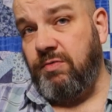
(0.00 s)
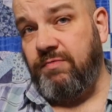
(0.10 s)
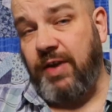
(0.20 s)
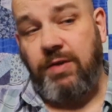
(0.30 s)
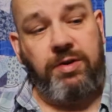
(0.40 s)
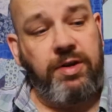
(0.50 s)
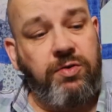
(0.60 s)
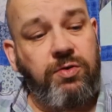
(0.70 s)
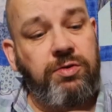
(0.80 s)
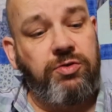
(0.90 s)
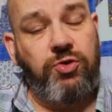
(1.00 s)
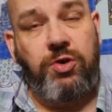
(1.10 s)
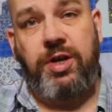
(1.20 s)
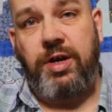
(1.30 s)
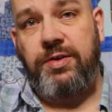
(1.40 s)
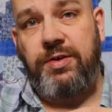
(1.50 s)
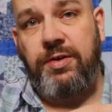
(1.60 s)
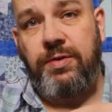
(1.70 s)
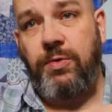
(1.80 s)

found a little shortcut,